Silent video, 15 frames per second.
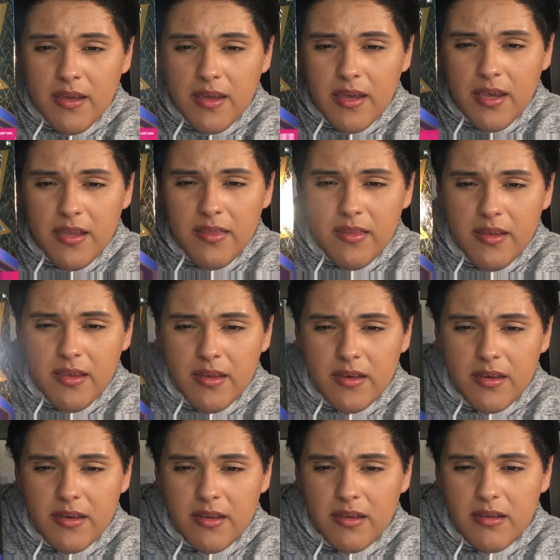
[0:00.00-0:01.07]
And
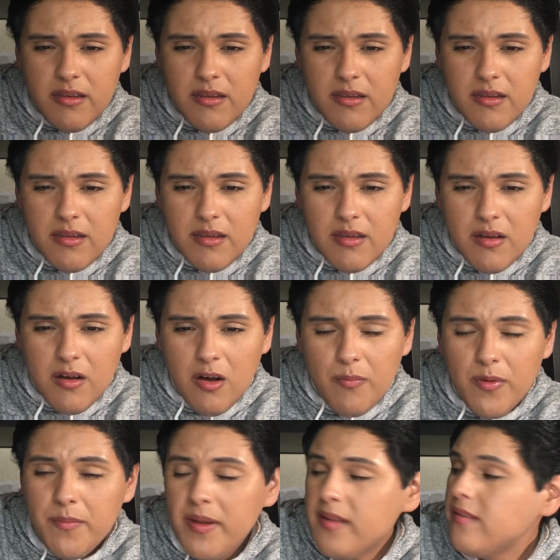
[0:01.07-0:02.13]
then...
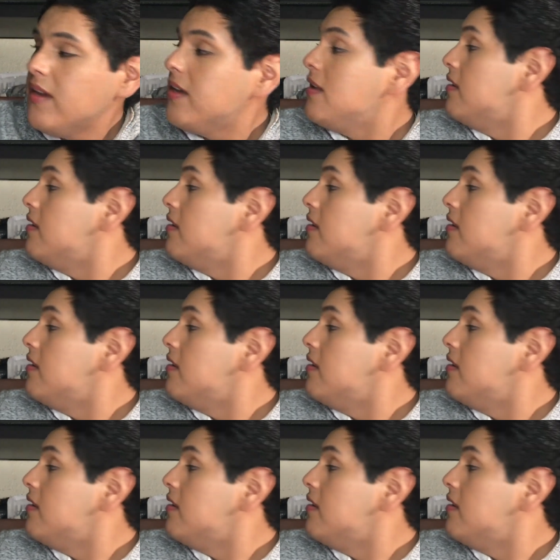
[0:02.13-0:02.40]
open my second